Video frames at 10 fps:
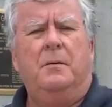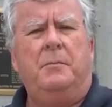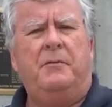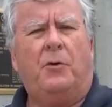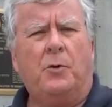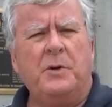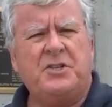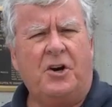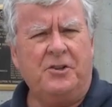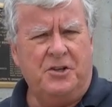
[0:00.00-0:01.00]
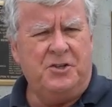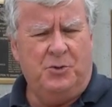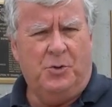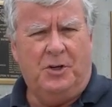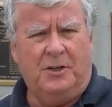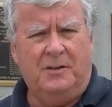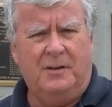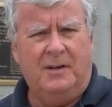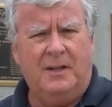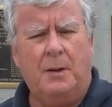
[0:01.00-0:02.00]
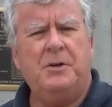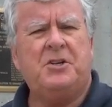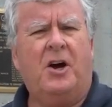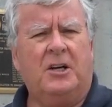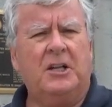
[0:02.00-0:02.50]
Before we start the tour, let me talk